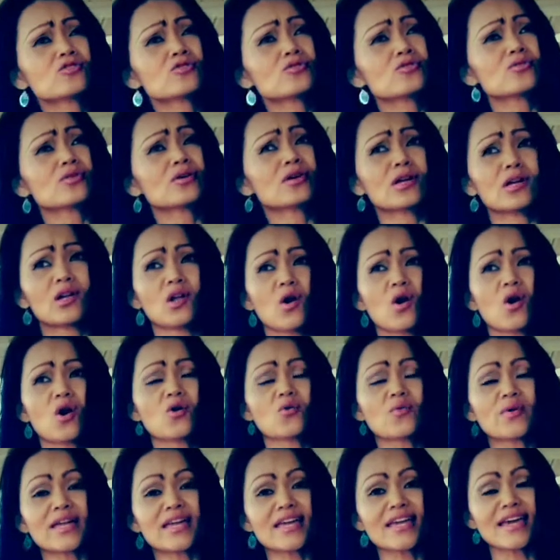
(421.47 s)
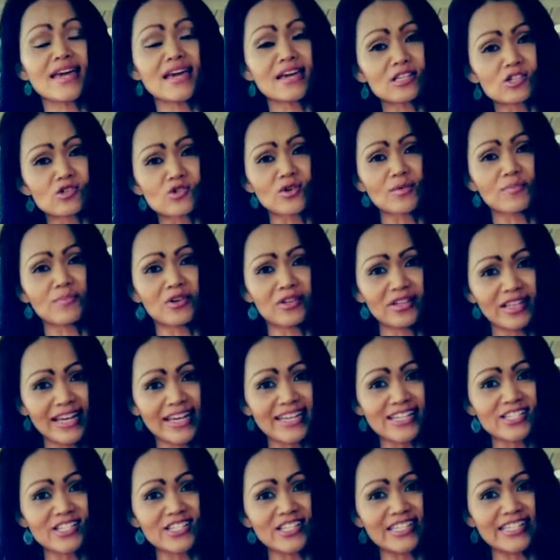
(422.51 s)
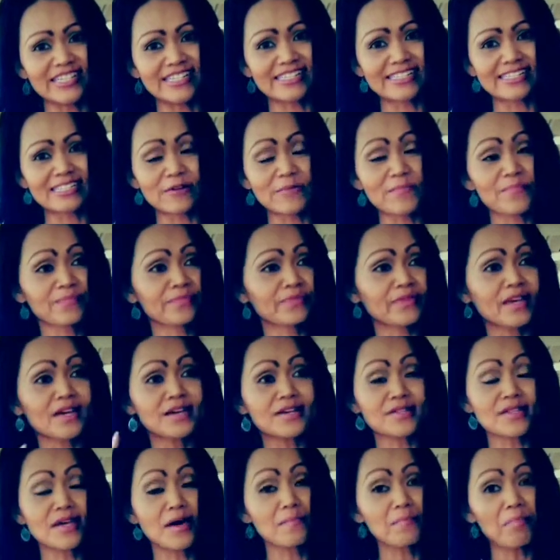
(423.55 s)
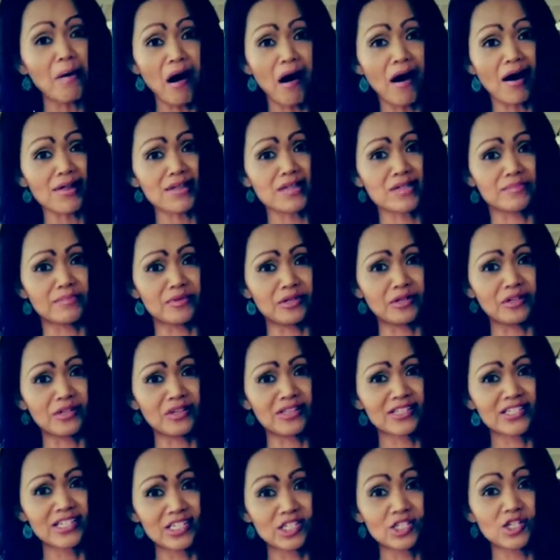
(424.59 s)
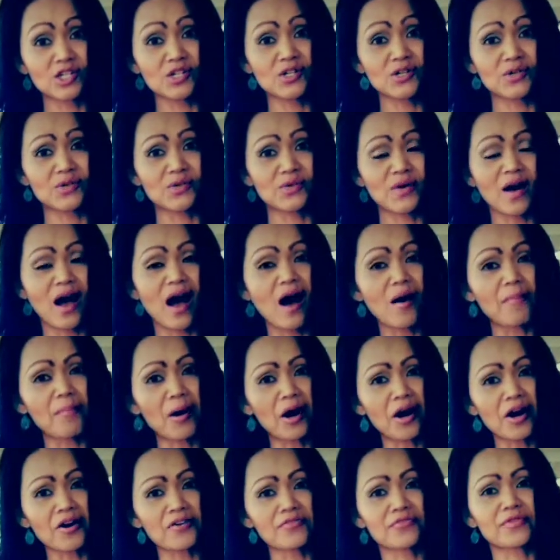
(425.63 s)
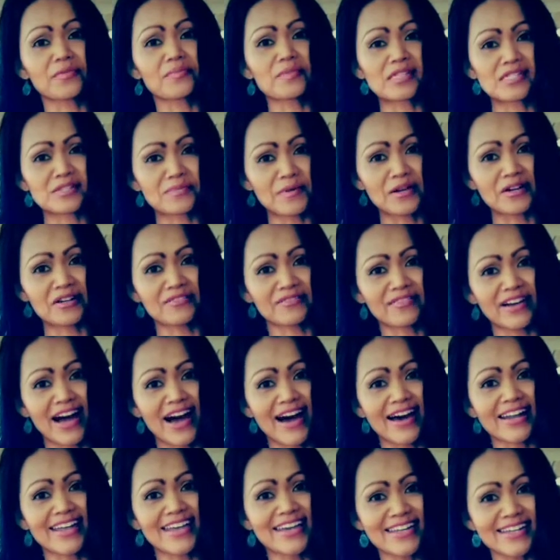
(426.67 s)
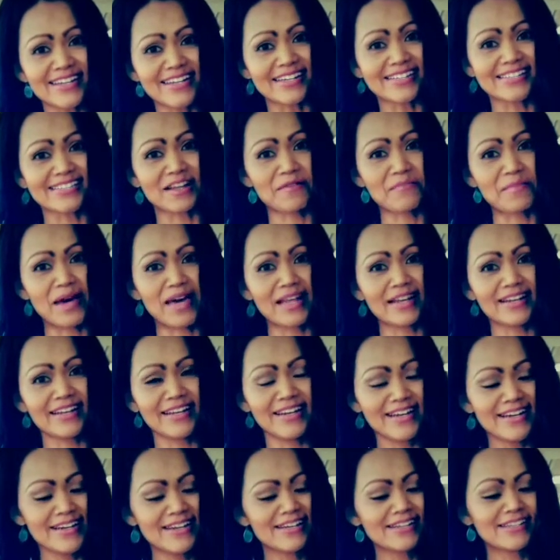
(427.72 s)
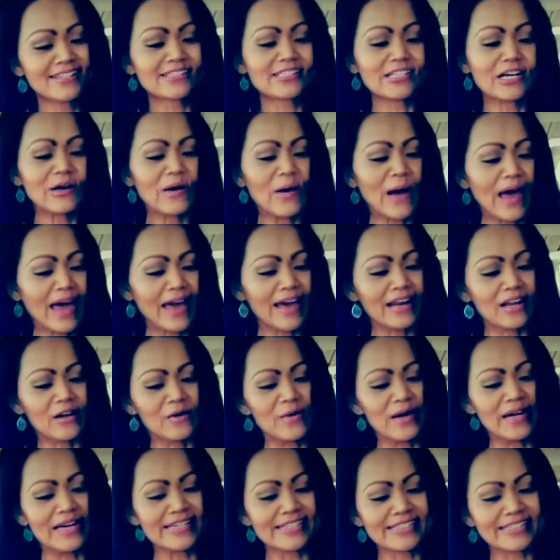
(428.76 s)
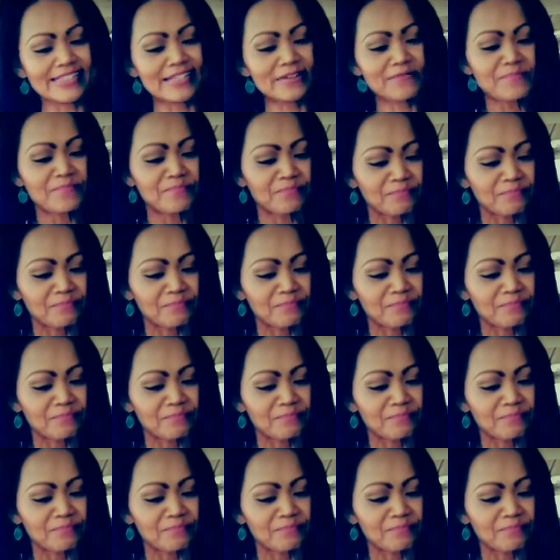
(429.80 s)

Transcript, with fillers: to glory in tribulations. It's impossible to do apart from the Spirit of God in us, amen. So, anyways,